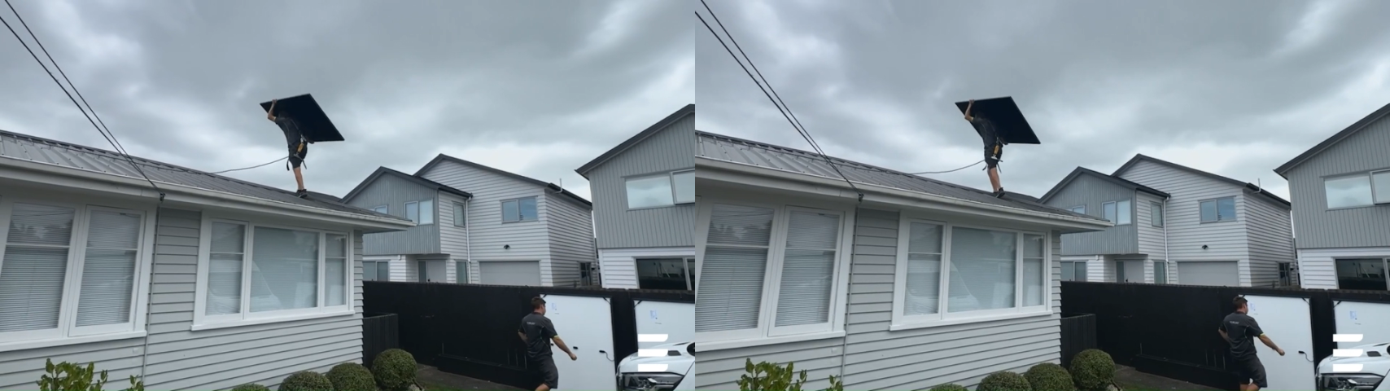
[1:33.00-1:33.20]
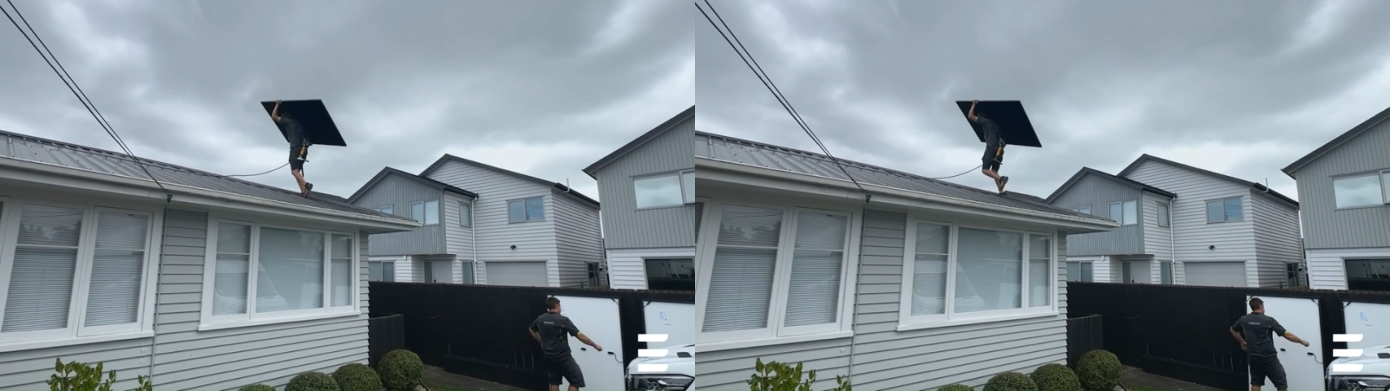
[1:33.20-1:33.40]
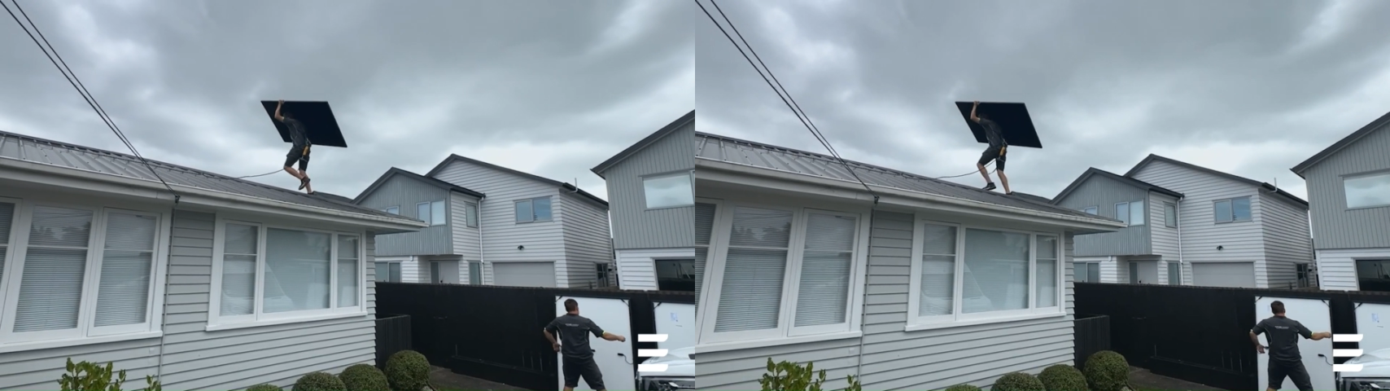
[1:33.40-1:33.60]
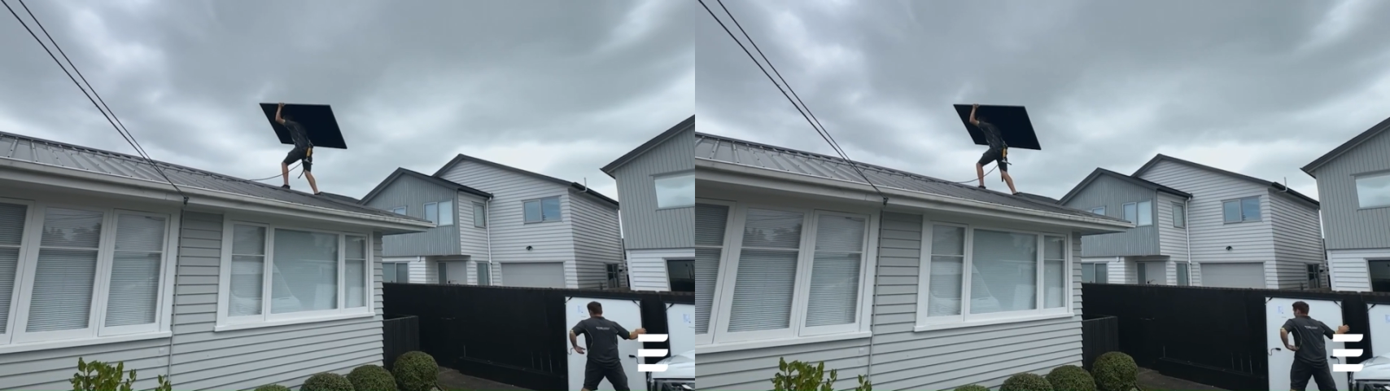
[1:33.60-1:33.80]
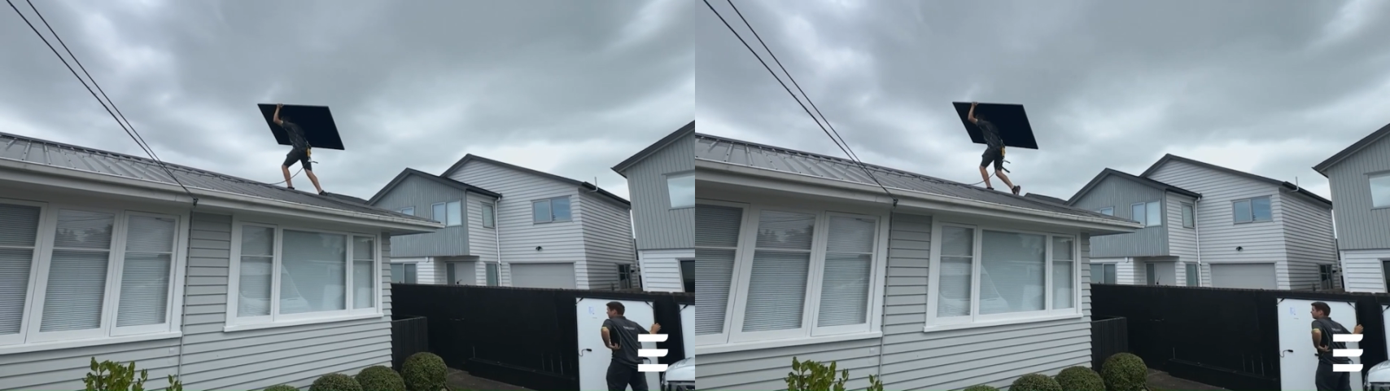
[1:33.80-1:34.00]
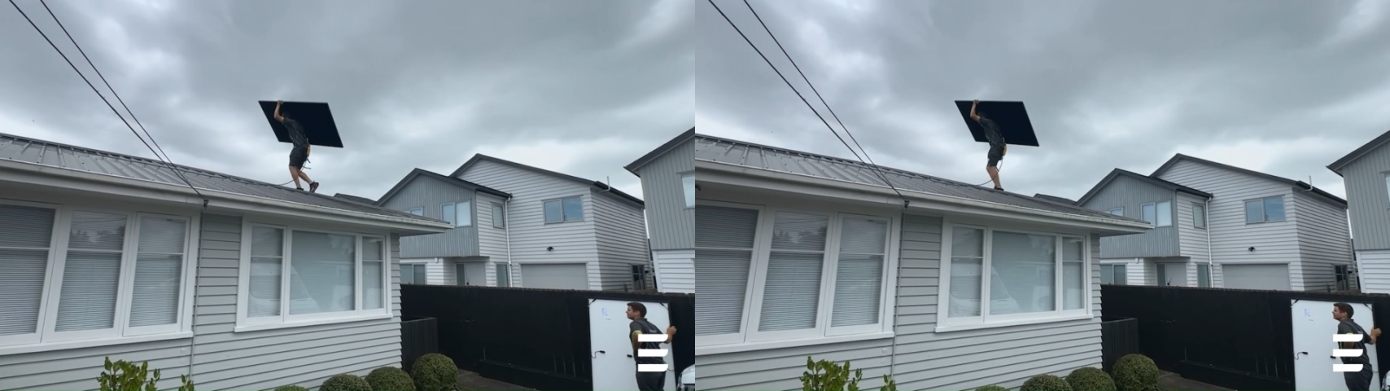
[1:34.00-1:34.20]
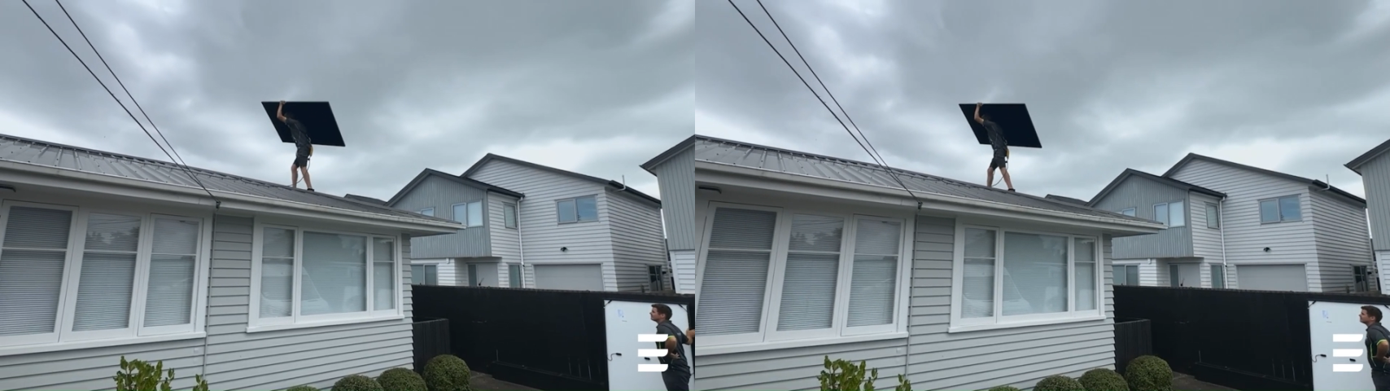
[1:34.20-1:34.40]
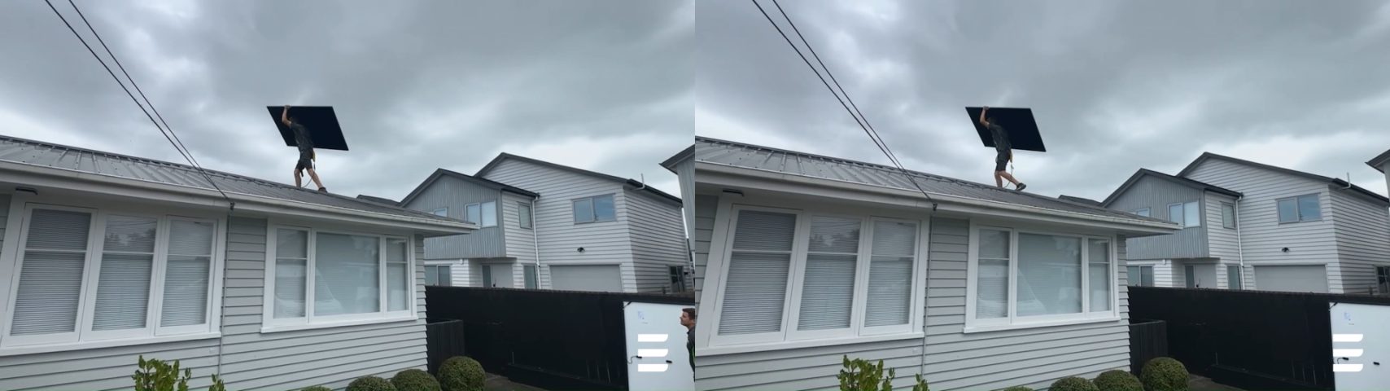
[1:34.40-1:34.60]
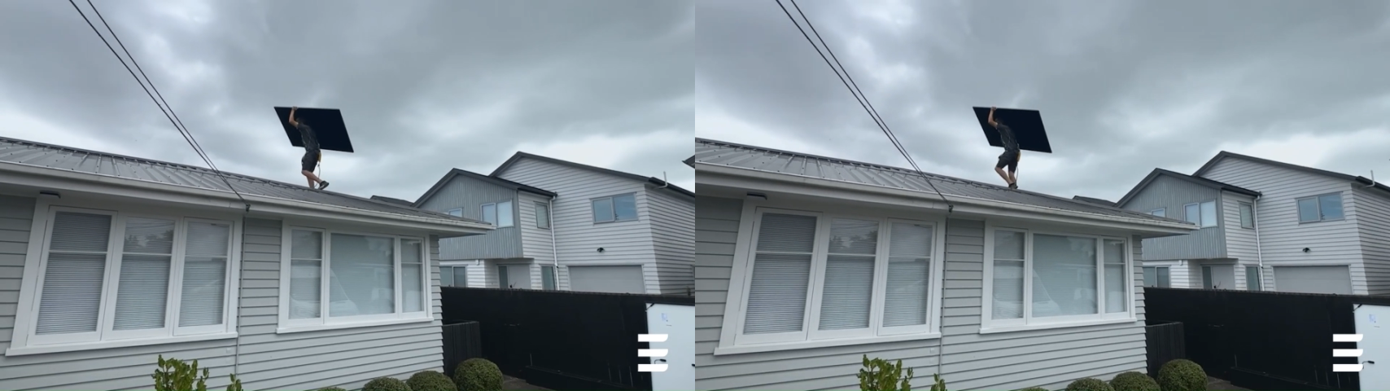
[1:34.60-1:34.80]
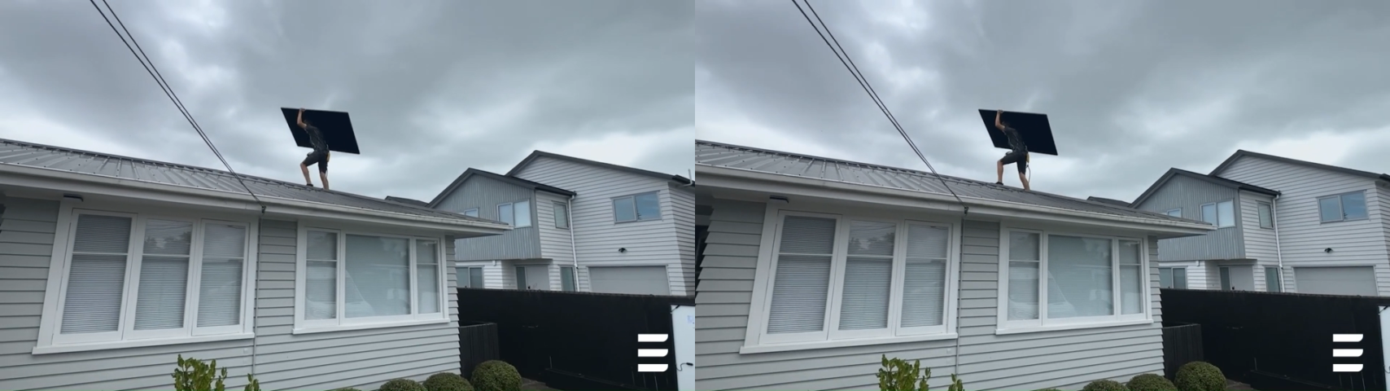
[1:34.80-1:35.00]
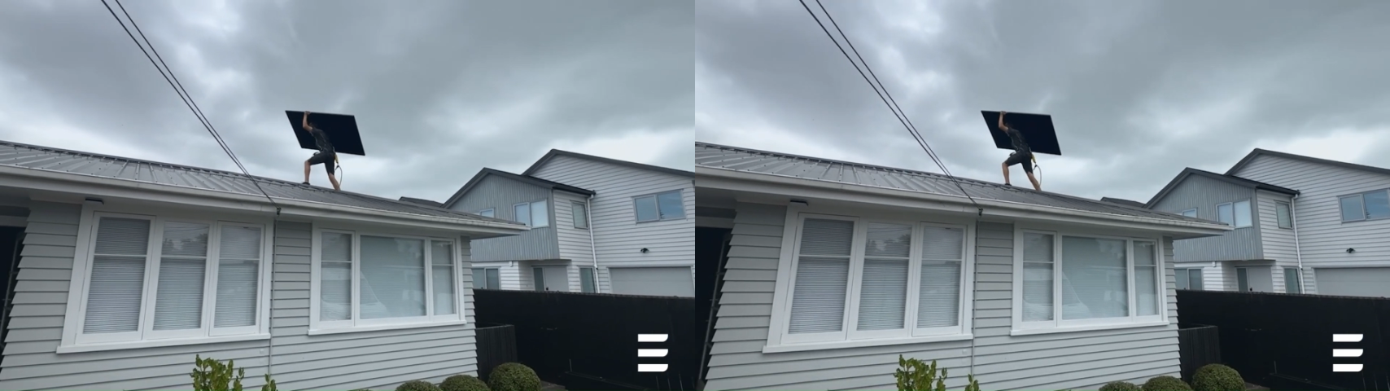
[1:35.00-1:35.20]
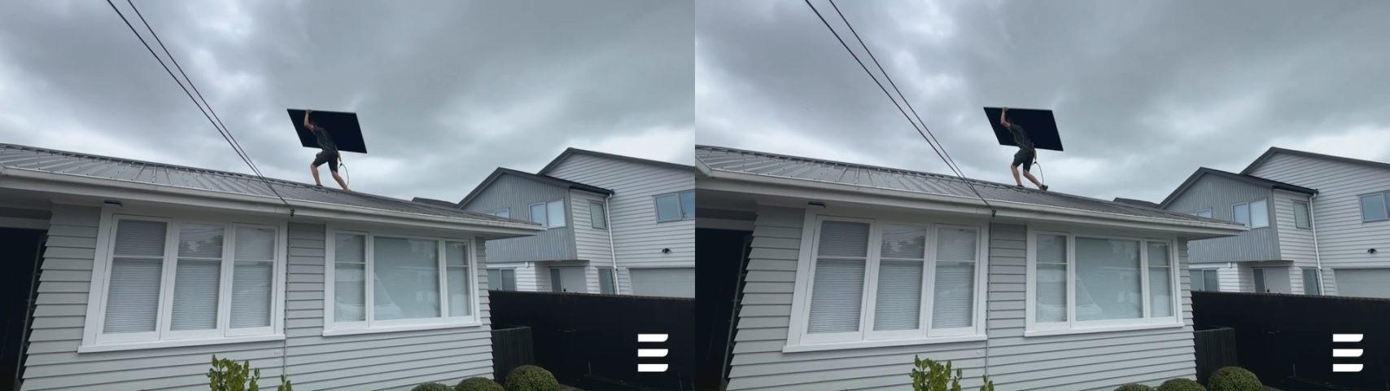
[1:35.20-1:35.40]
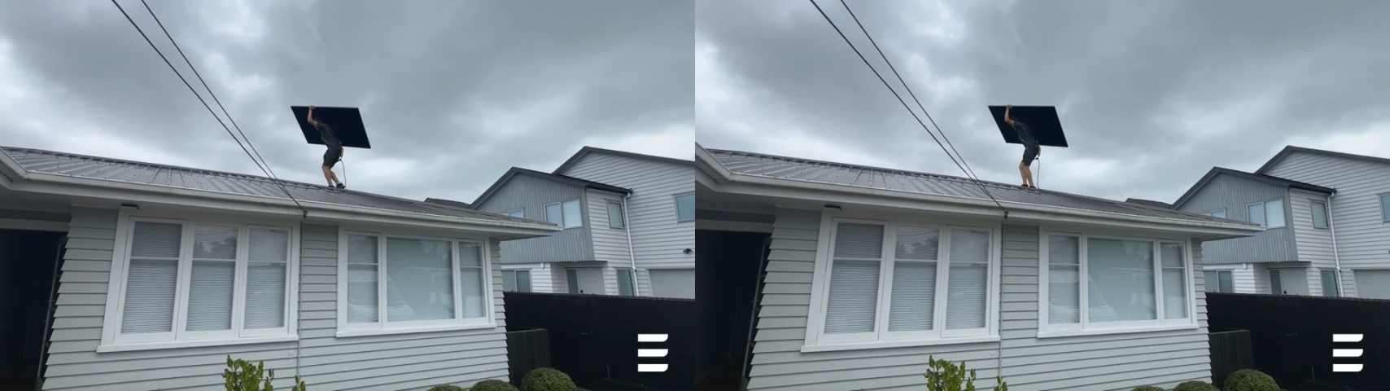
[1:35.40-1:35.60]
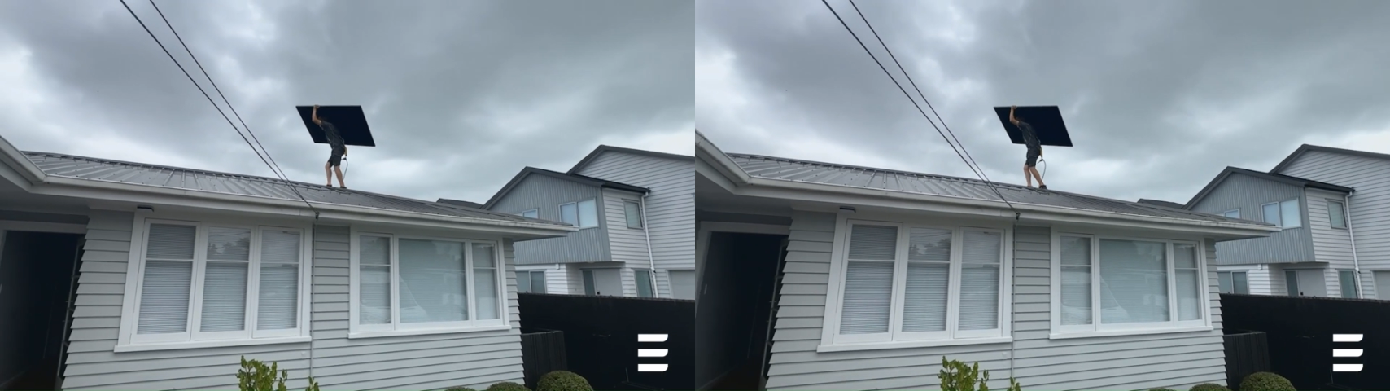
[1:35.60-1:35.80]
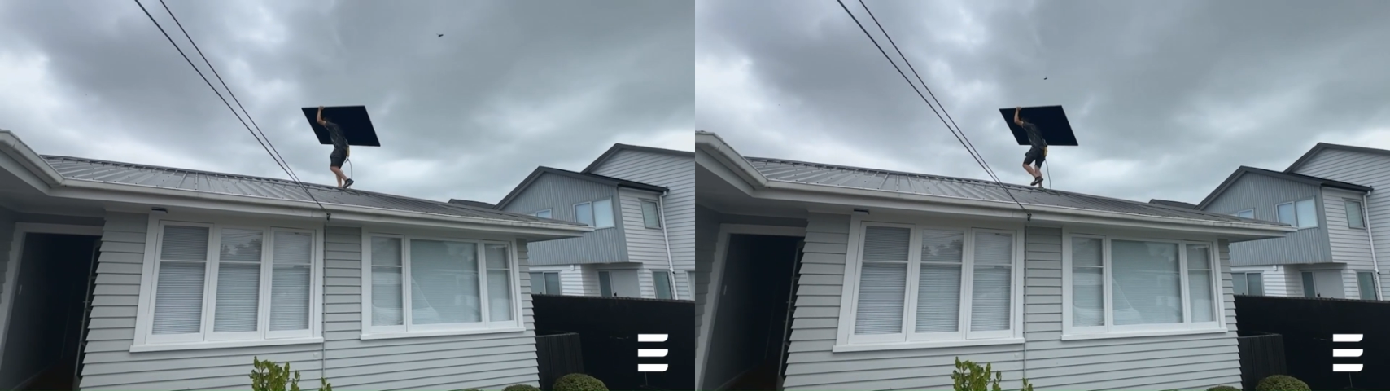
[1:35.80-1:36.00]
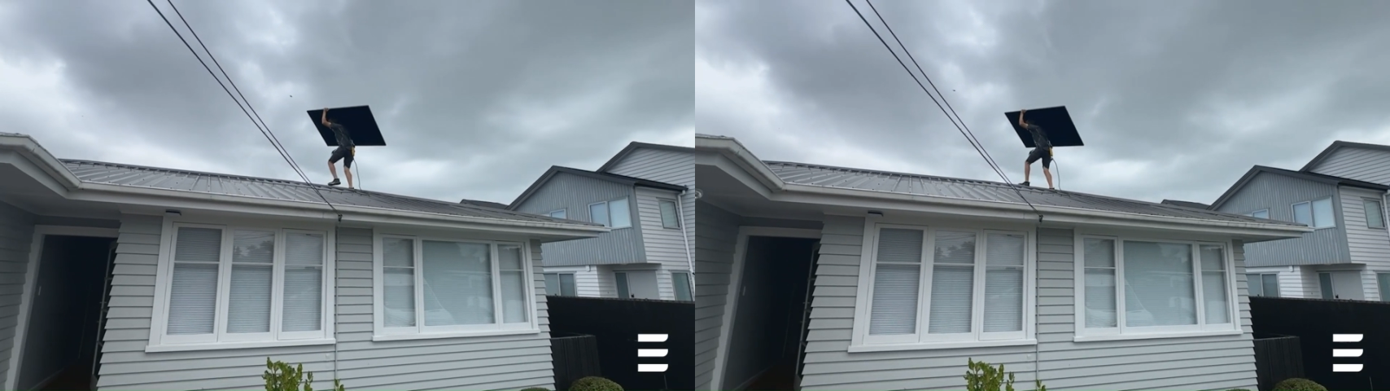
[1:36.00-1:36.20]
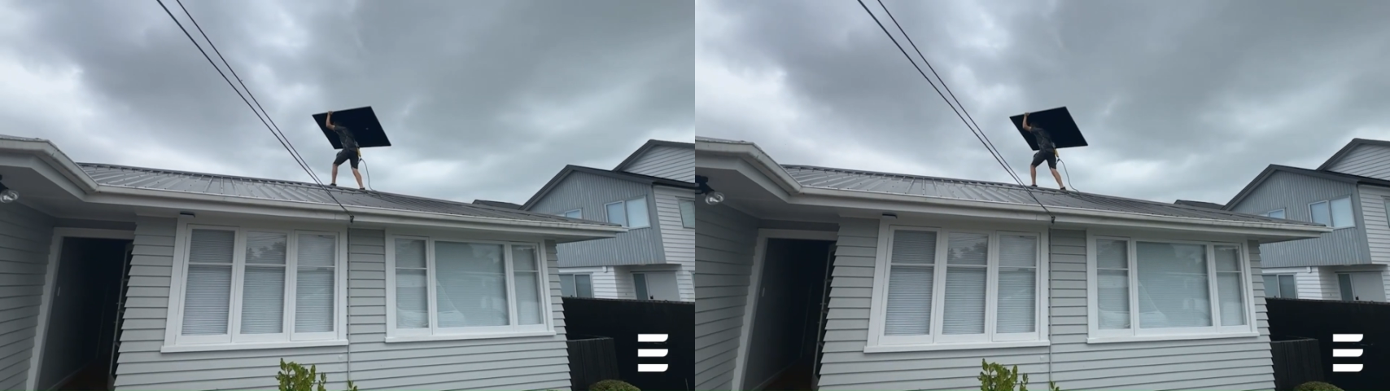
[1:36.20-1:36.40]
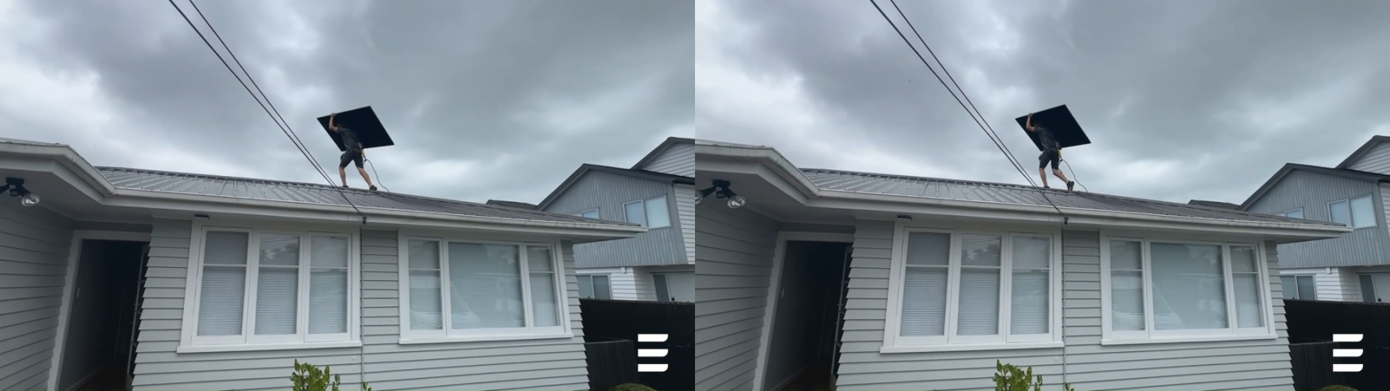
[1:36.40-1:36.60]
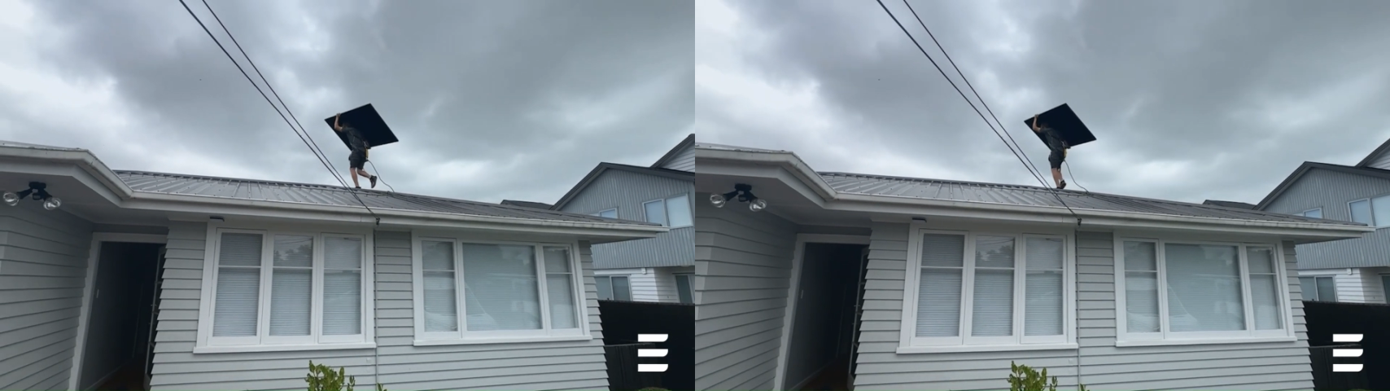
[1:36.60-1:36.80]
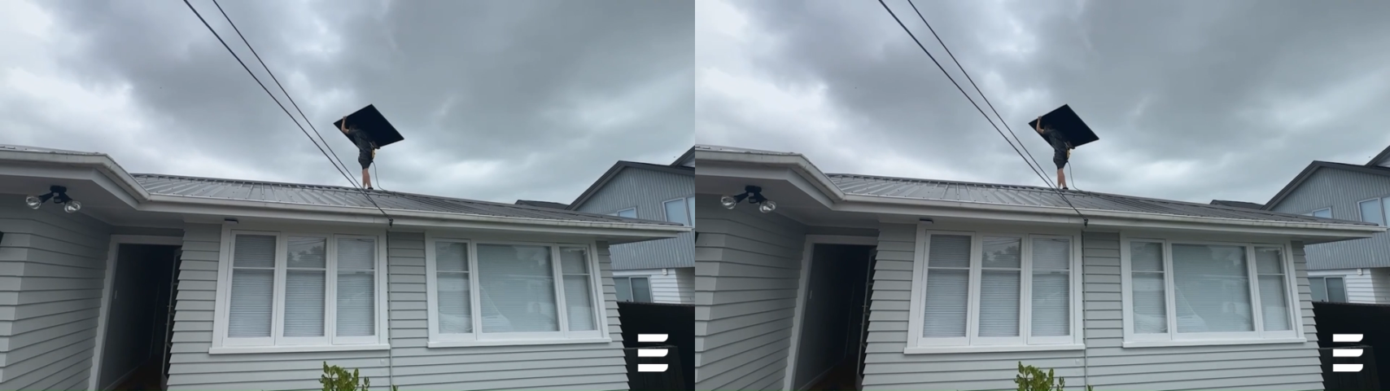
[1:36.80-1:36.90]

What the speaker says: No face is visible, so there are no lips to read.